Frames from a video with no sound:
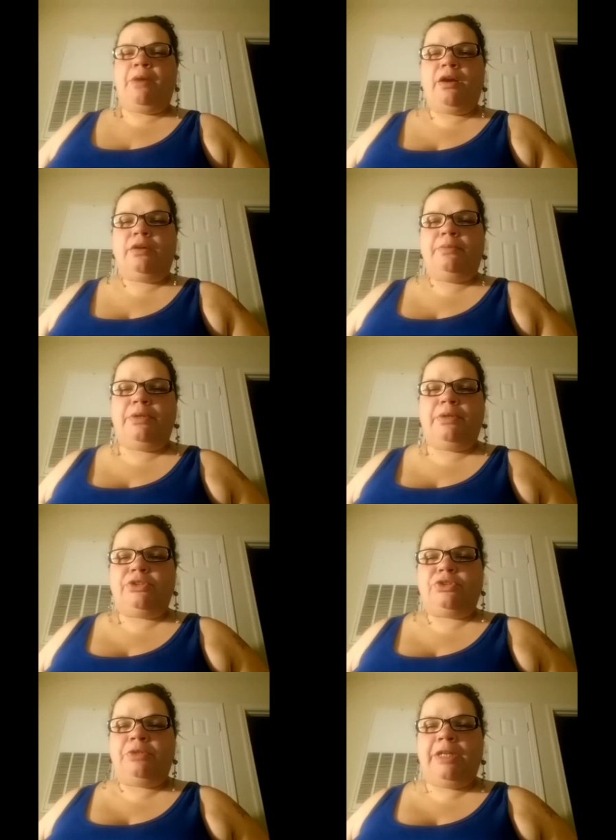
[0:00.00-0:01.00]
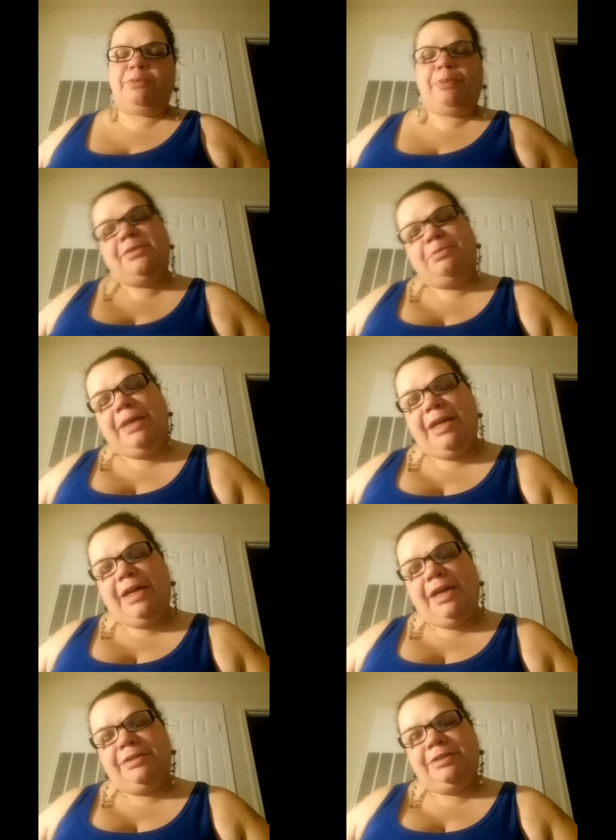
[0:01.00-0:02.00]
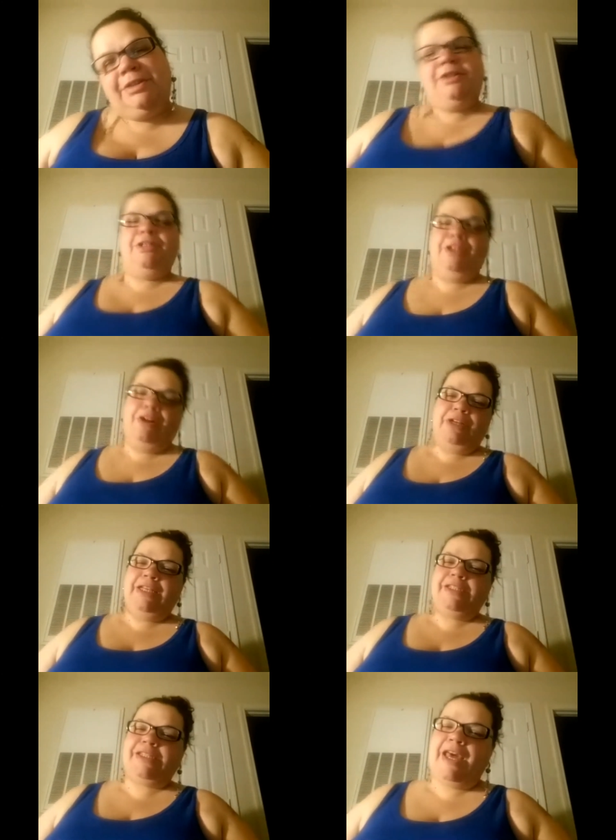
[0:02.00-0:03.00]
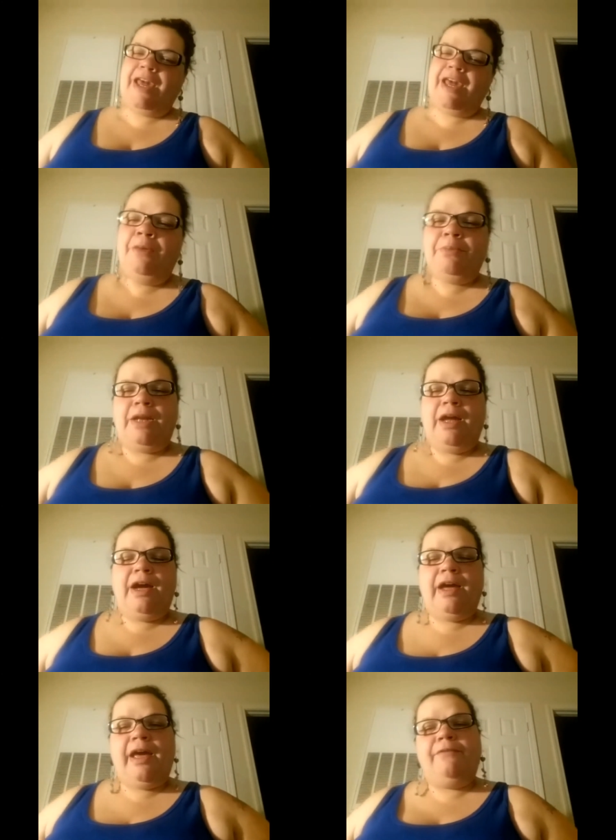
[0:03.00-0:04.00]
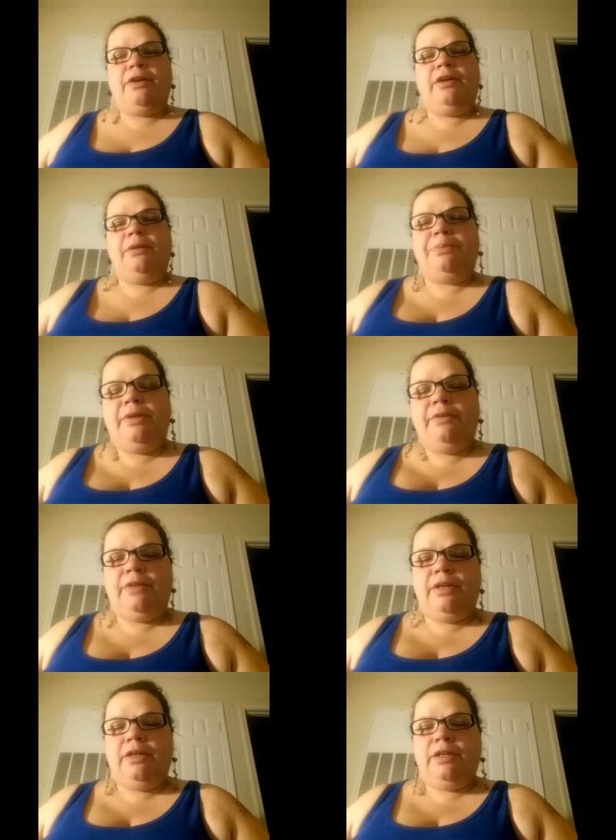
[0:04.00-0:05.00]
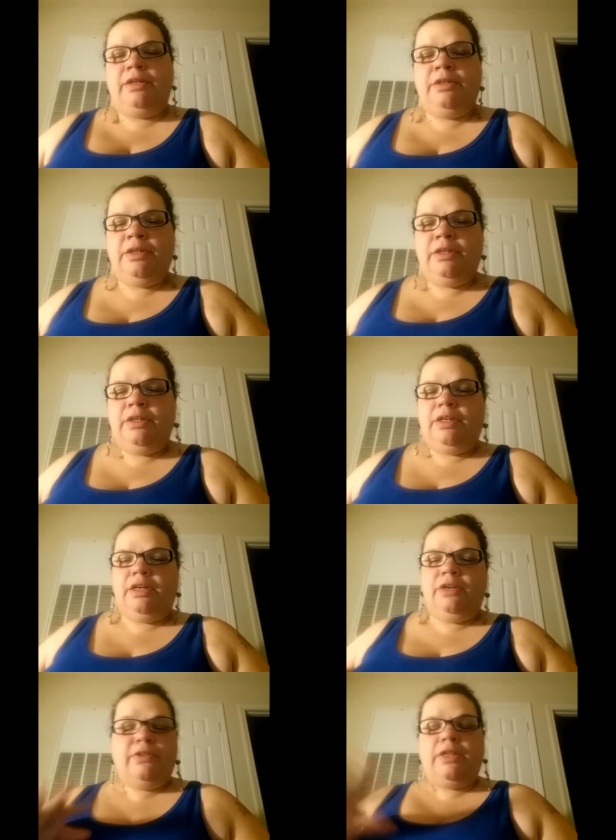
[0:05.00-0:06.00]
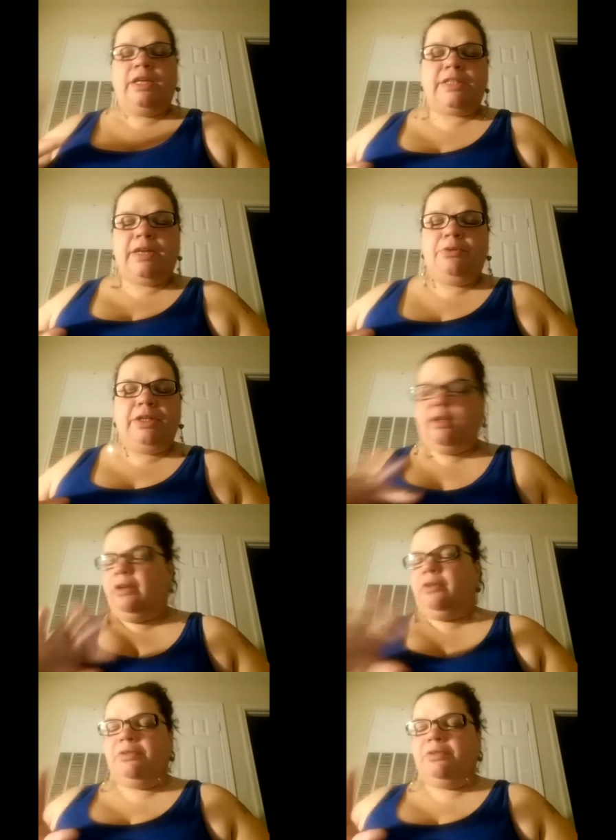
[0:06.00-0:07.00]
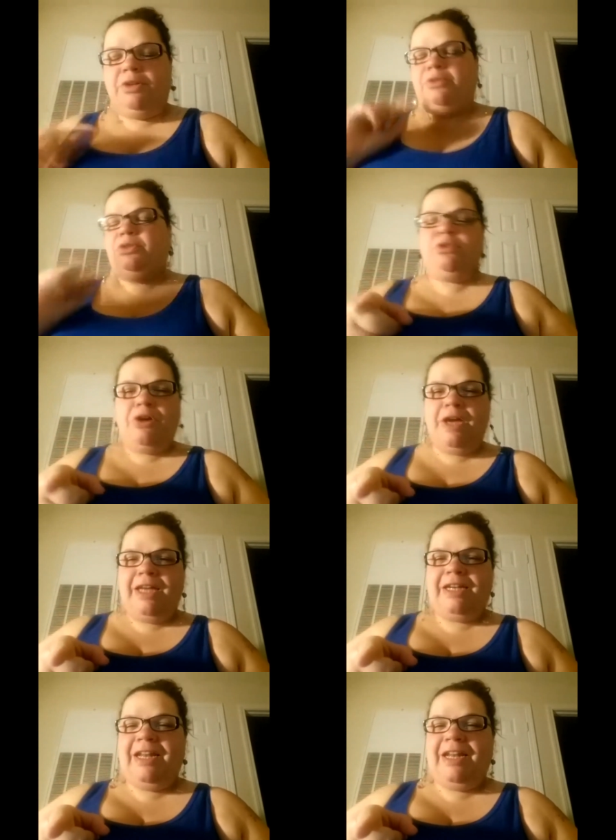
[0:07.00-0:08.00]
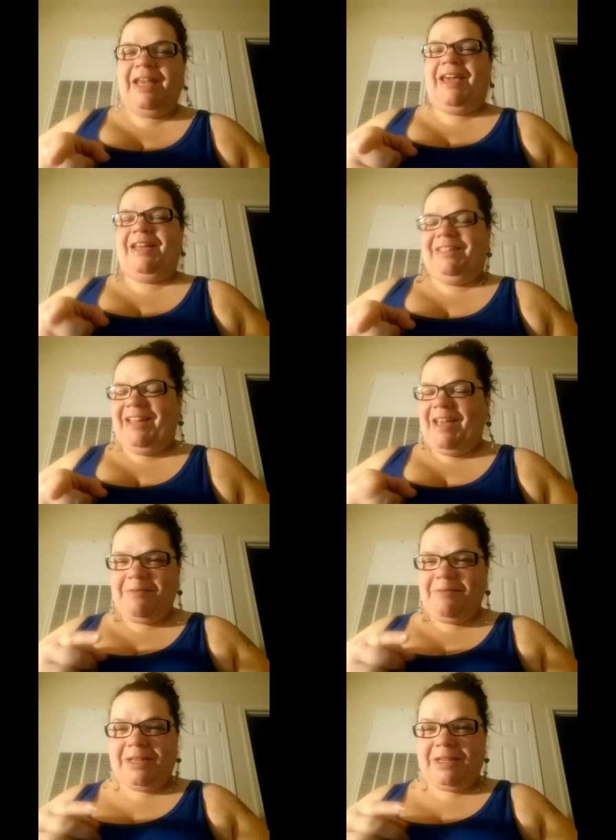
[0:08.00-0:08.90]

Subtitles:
commercial. We had to pay some bills. You know what they say, but I'll have a couple of other things I want to know. No, you go ahead and handle that because